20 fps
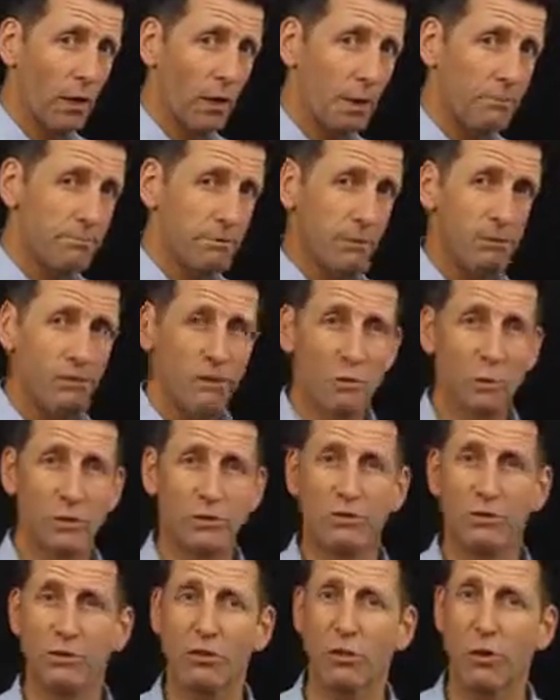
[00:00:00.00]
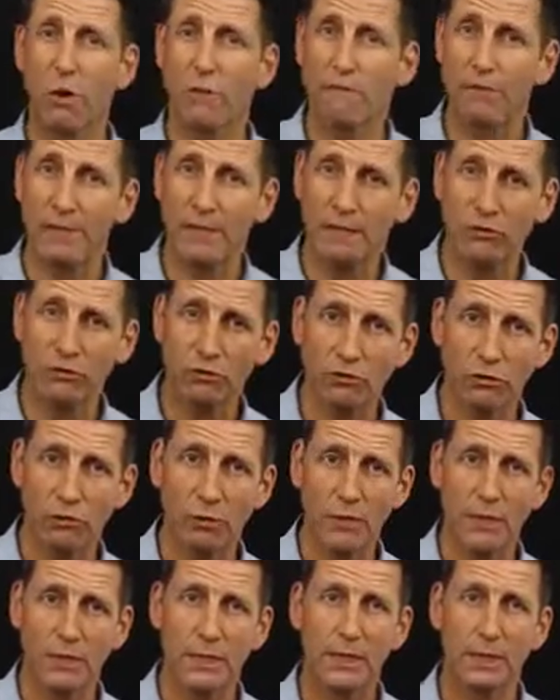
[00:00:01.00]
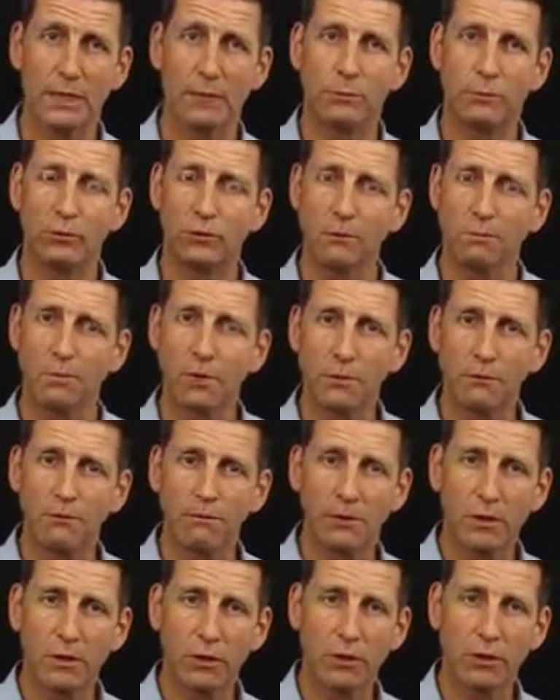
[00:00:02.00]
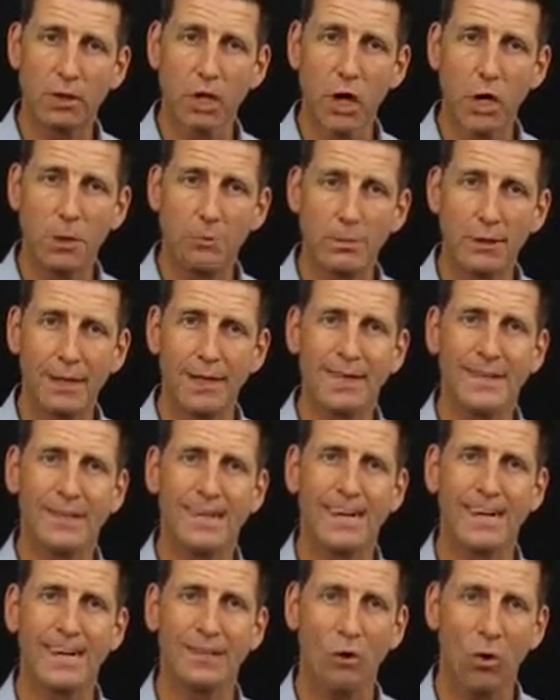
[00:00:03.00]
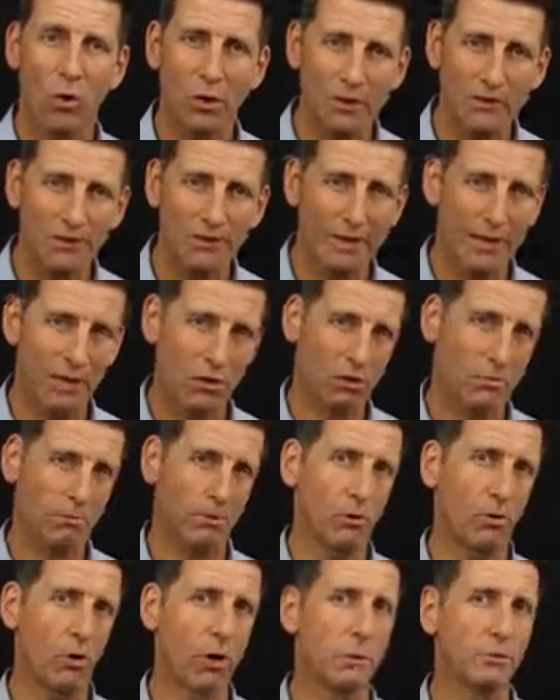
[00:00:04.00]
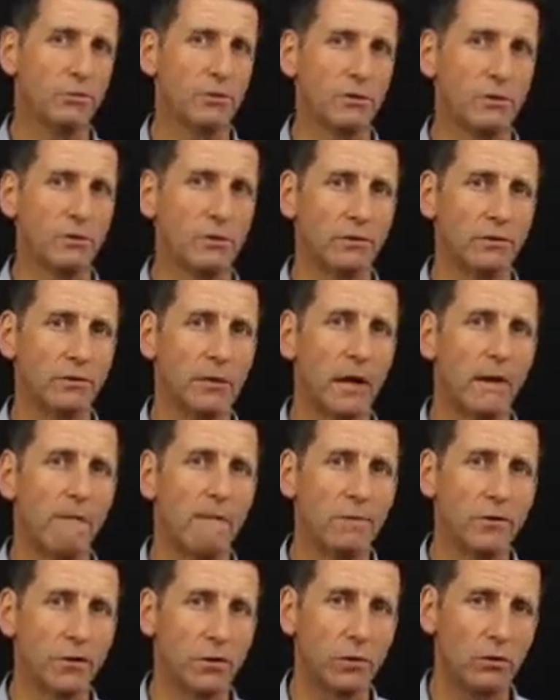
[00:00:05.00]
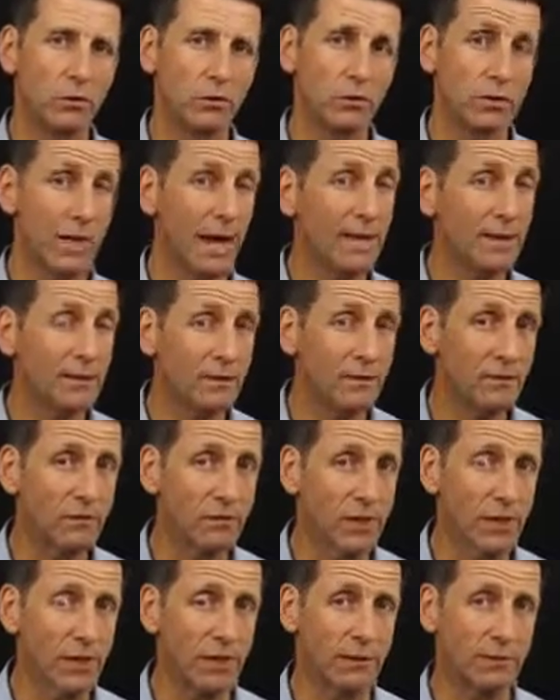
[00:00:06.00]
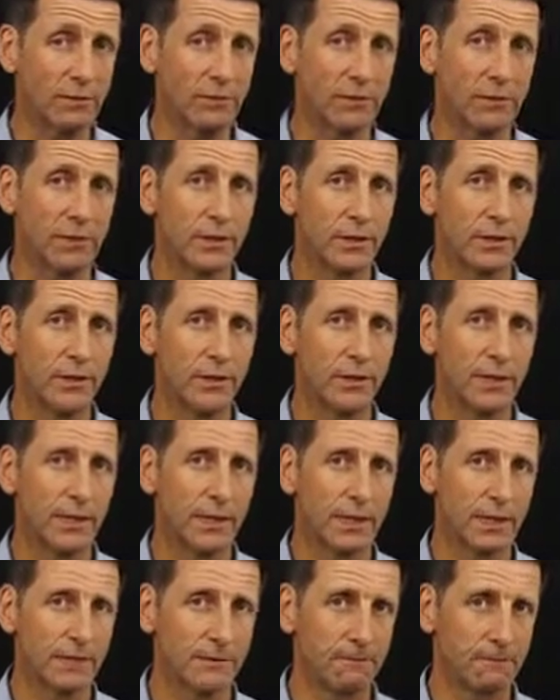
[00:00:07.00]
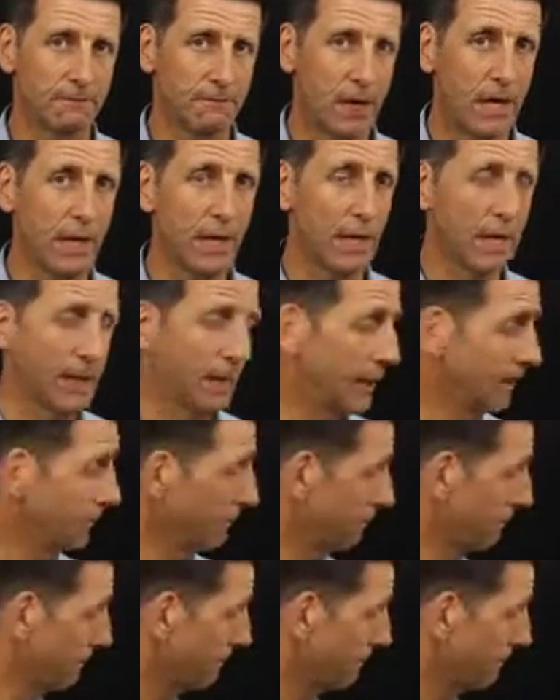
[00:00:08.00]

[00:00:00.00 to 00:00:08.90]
a process which is confidential, in which you both feel you can openly and honestly explore options, views and concerns. And finally,